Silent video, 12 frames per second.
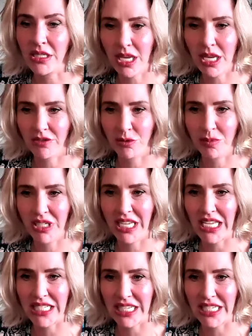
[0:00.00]
have the big
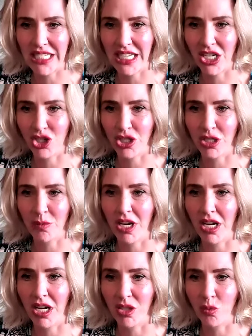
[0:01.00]
indentations
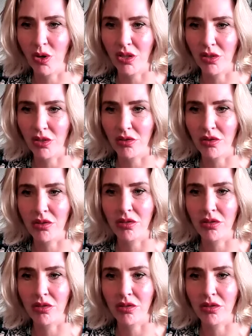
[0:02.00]
behind the withers?